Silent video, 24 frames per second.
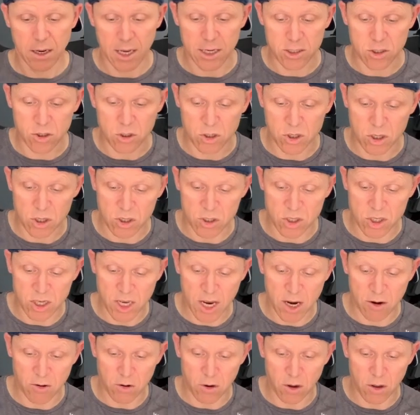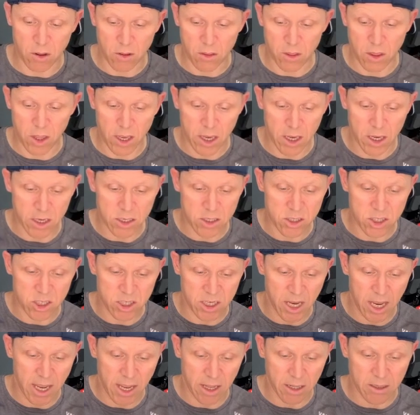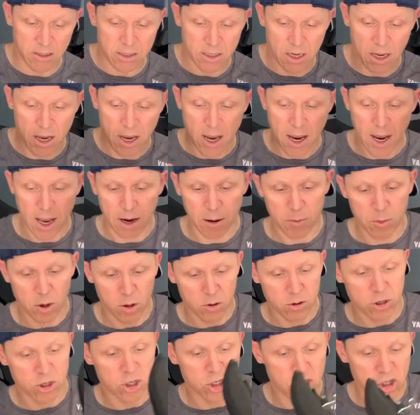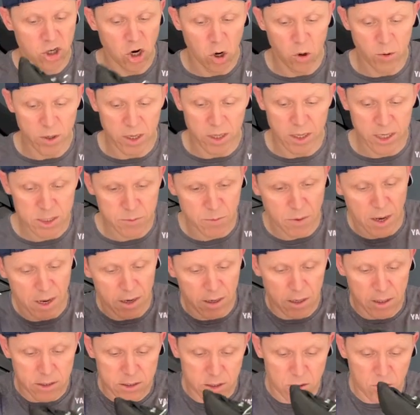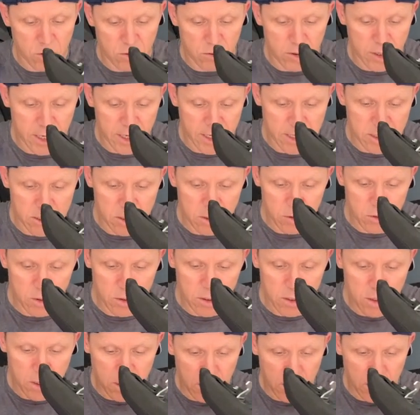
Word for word: Let's just zero the scales, and I'm not going to show you this, but I don't need to.